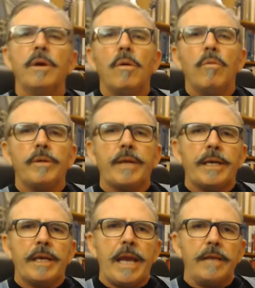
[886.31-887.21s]
what they
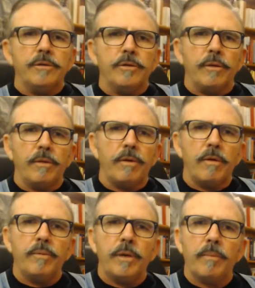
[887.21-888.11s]
can add to the
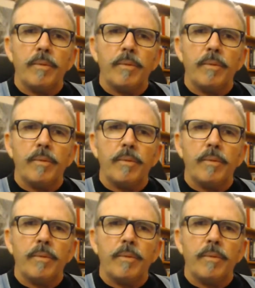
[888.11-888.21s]
therapeutic